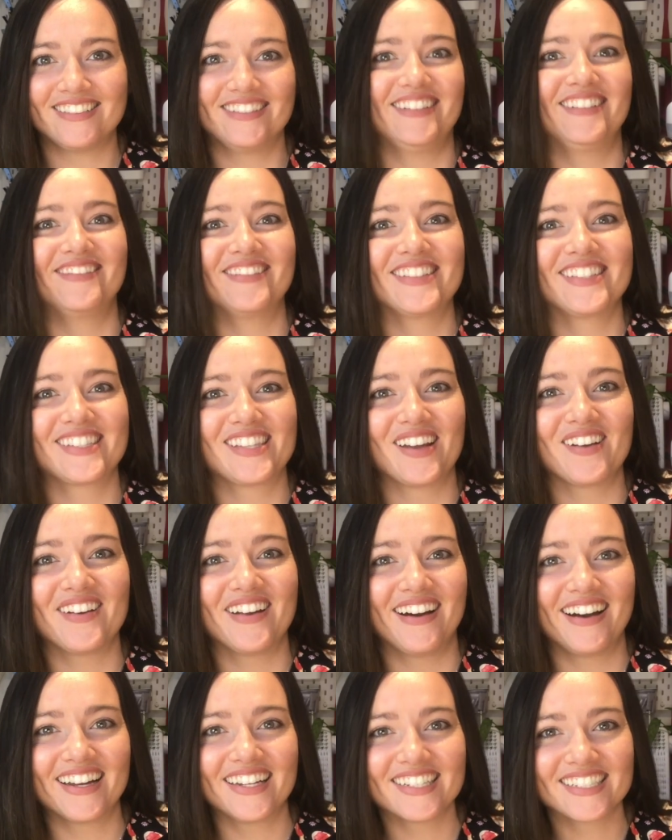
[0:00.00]
and it was so
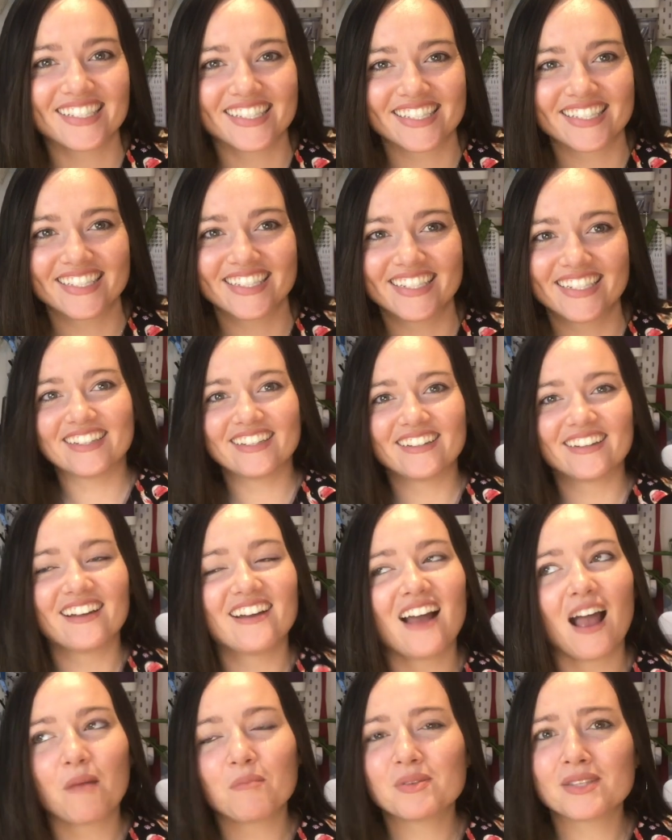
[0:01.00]
nice.
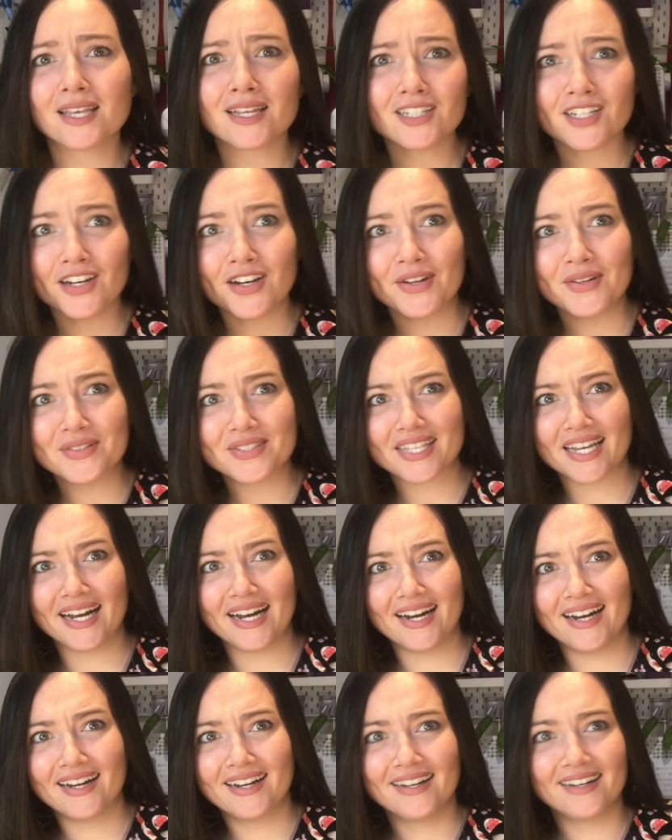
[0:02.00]
I'm such a
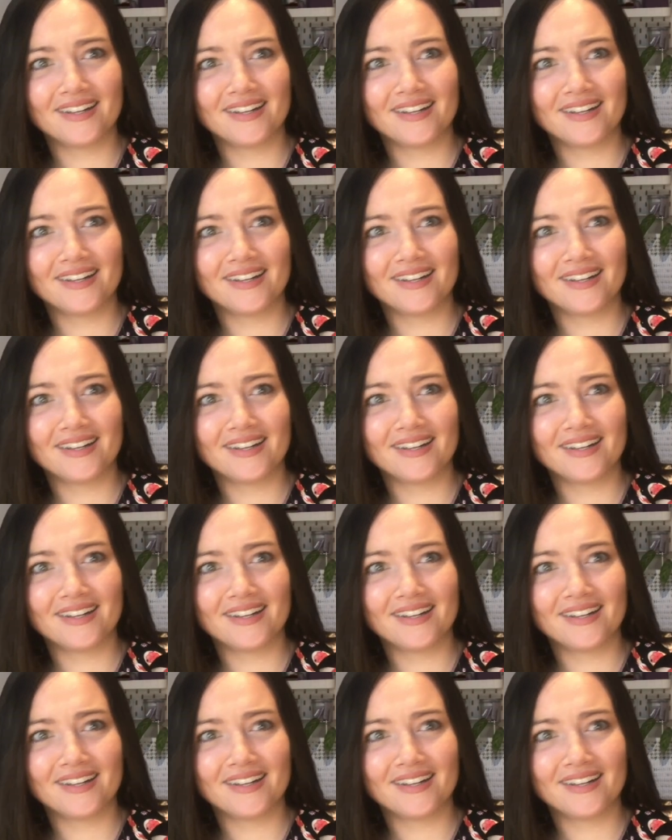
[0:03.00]
loser.